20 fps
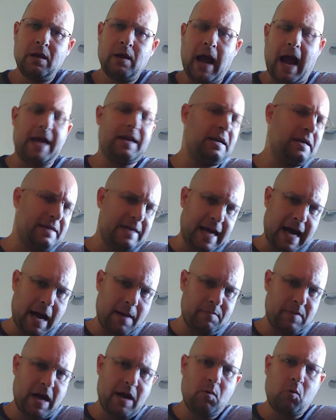at the
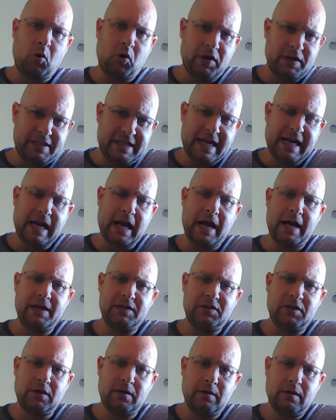time they were a
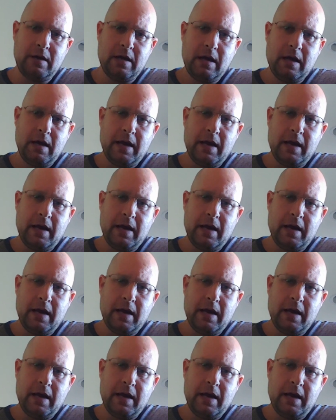teenager,